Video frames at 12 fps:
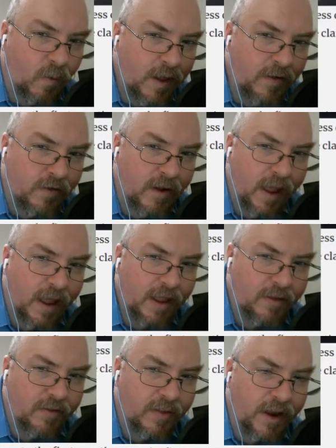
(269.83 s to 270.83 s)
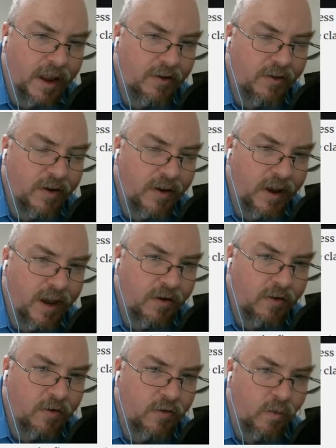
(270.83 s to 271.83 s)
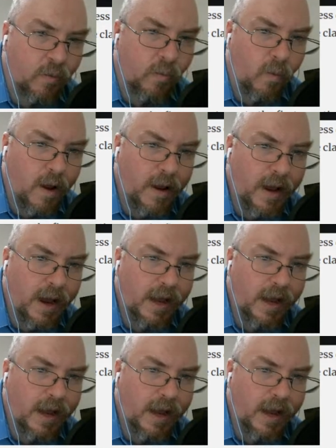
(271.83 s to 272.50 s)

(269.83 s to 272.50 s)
Wednesday as the nation nears 1